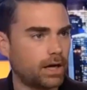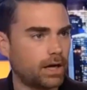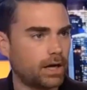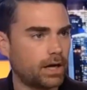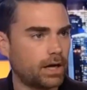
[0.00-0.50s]

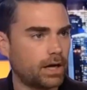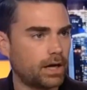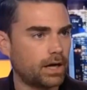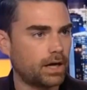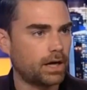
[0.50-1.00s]

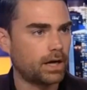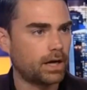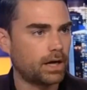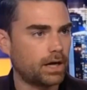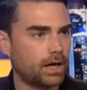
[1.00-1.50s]

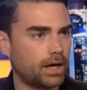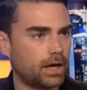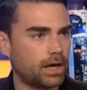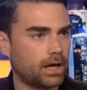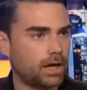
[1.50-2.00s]

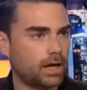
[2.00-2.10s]
(silent)